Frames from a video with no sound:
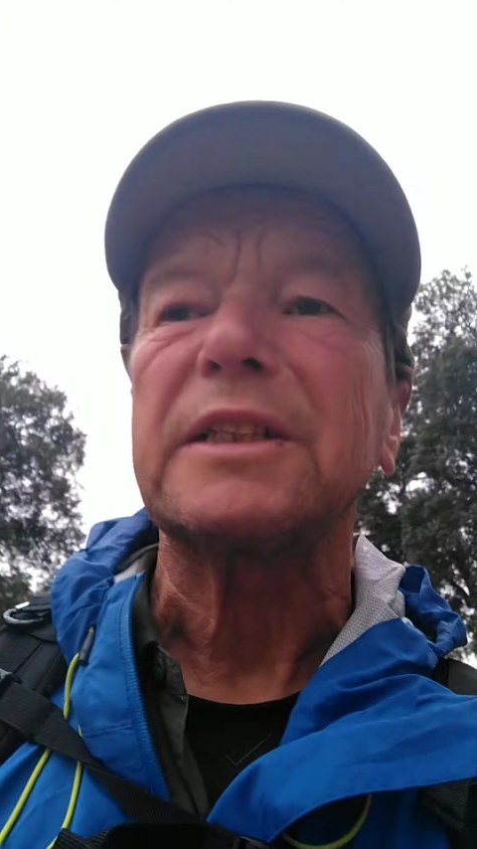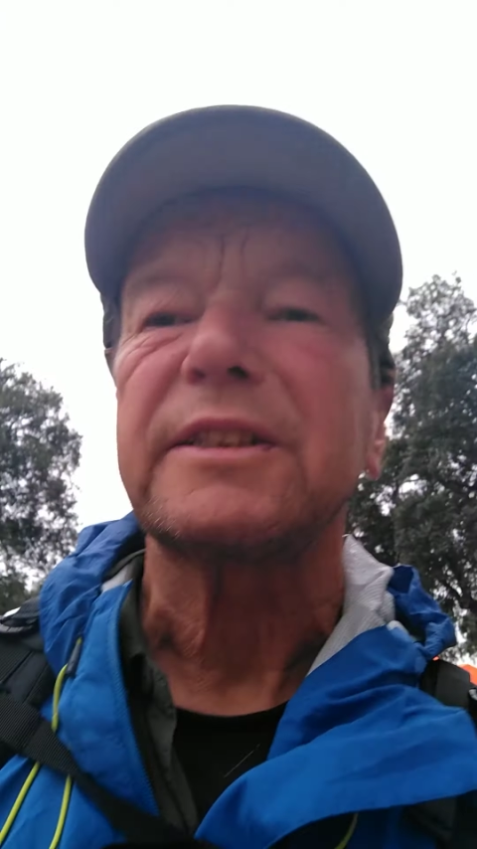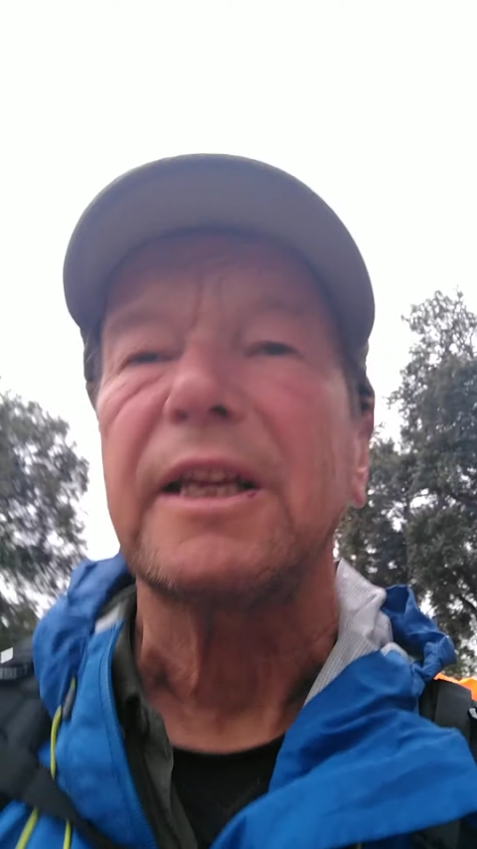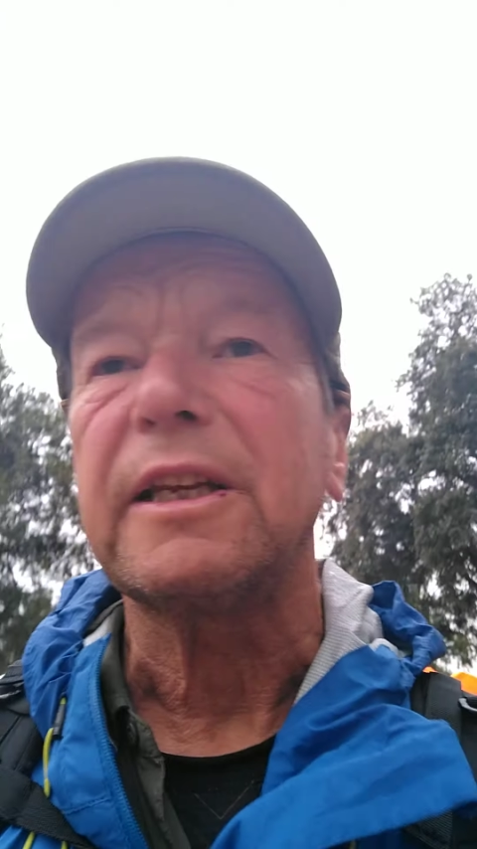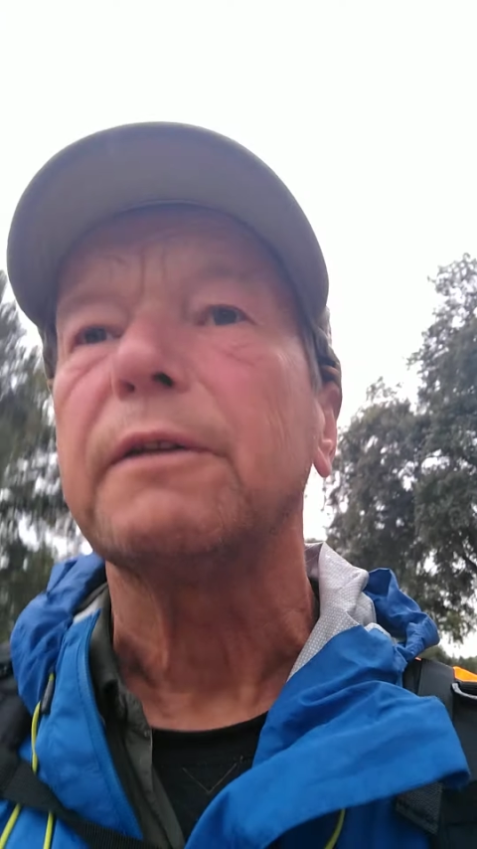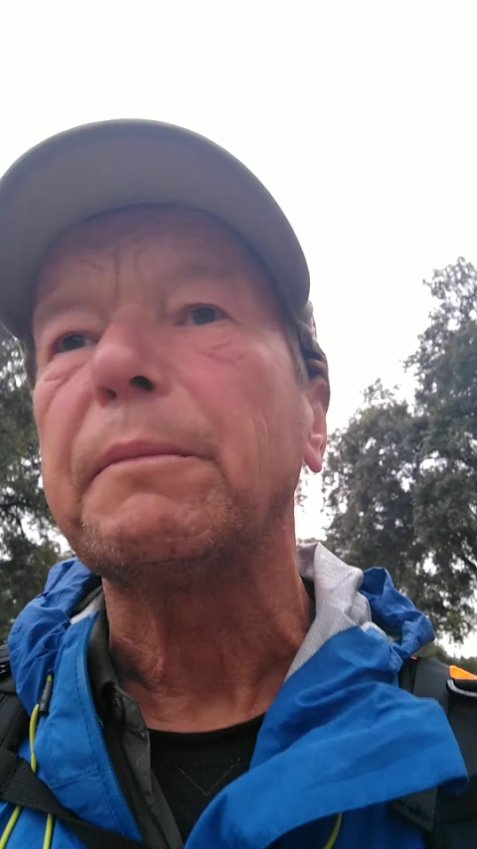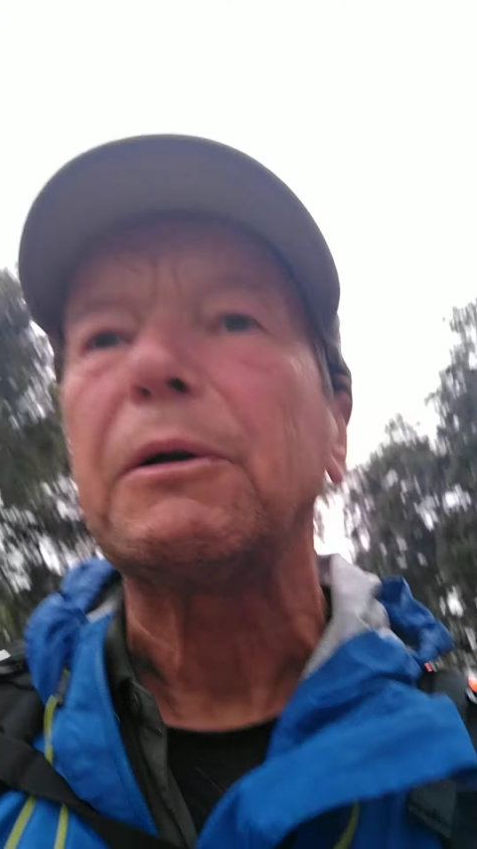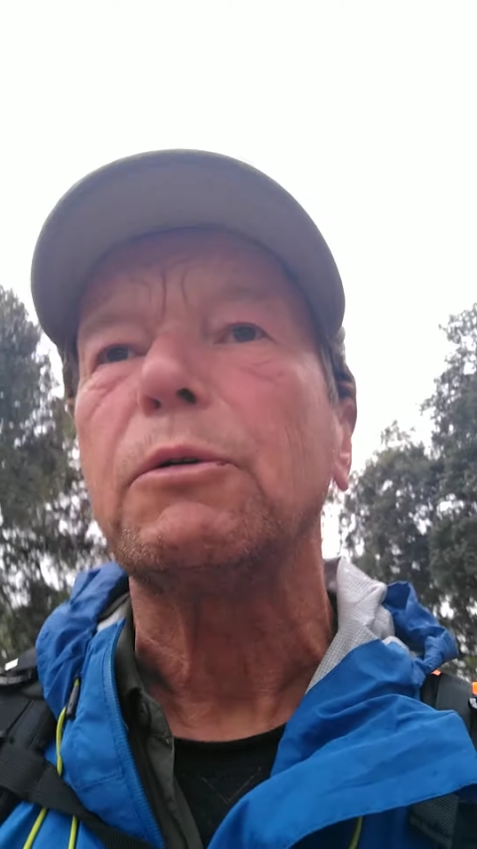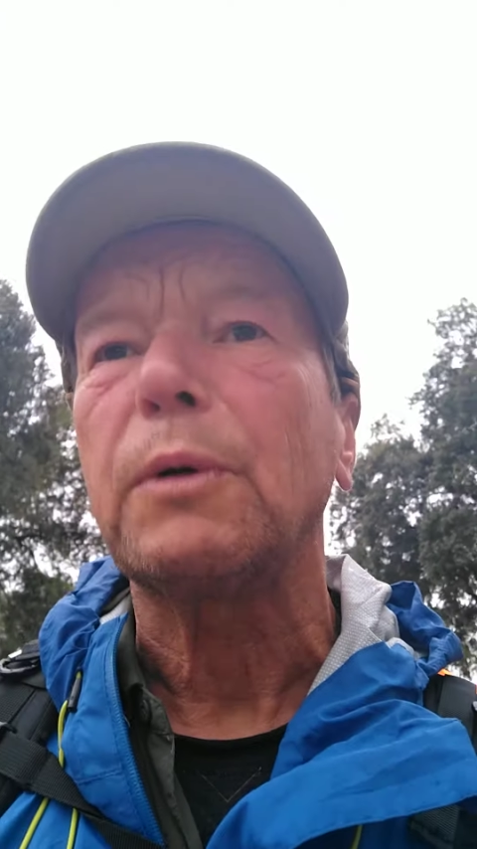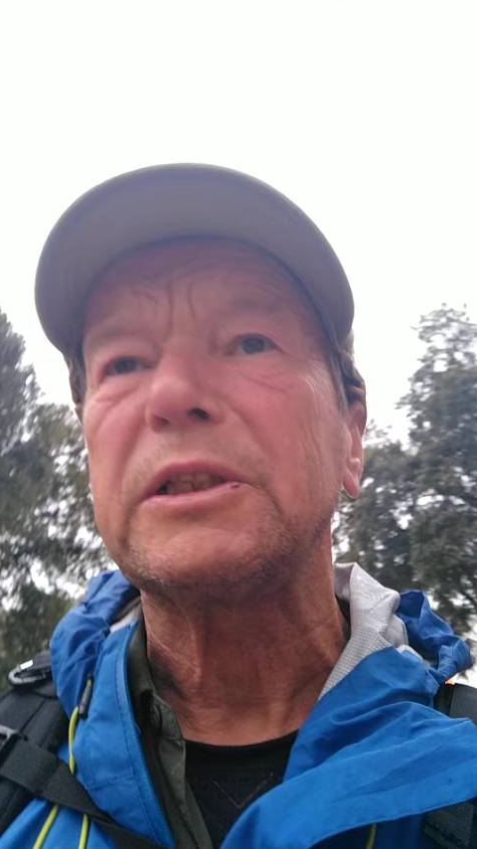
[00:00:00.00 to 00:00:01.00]
I stayed in a
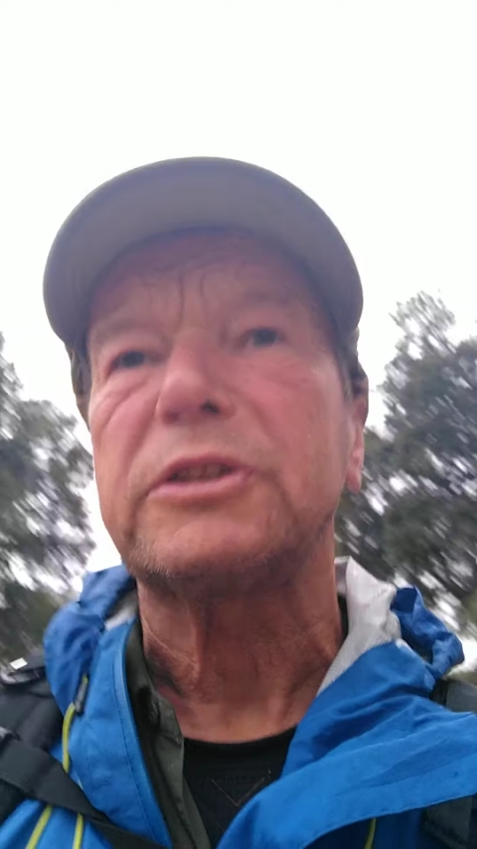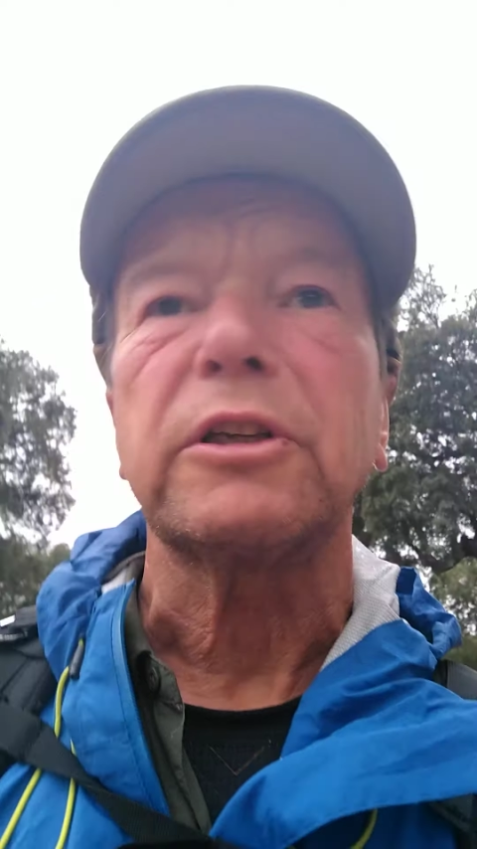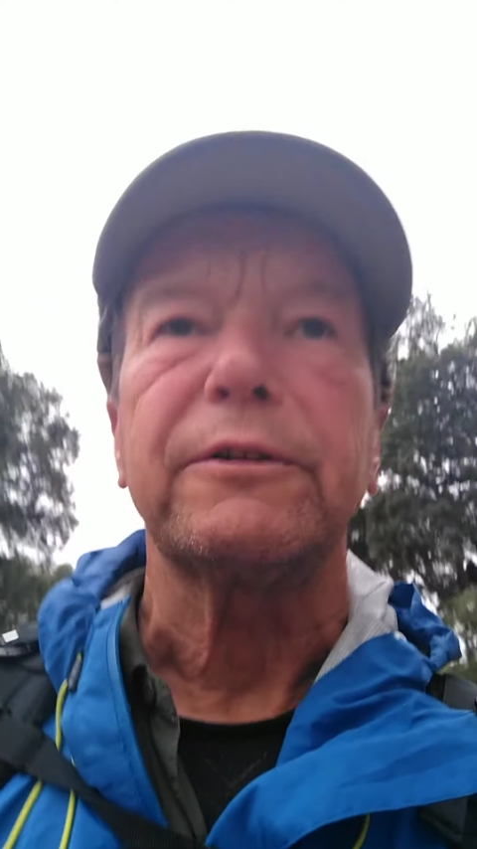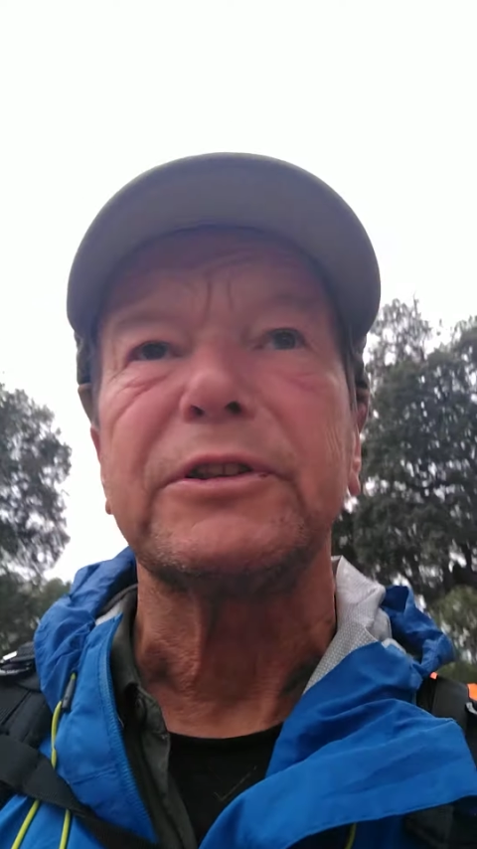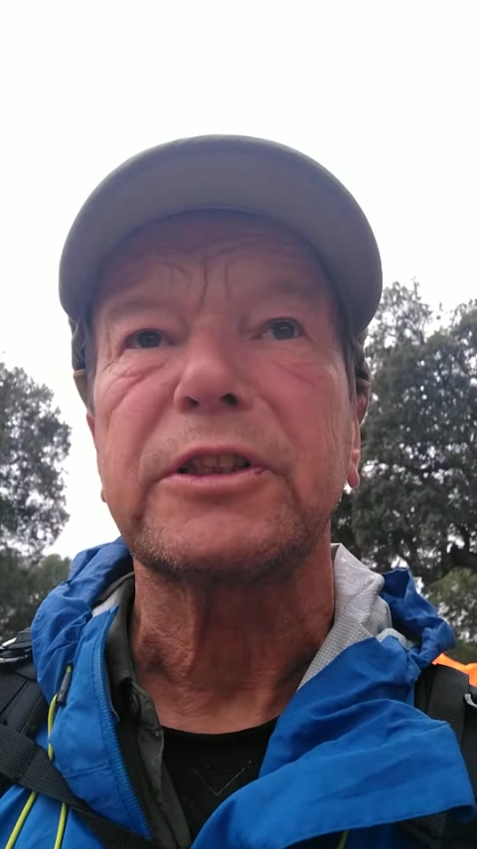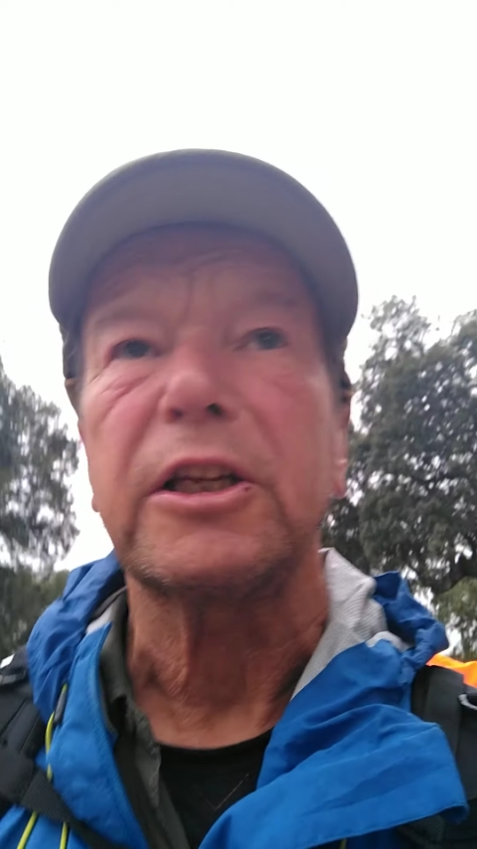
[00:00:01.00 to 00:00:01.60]
motorway service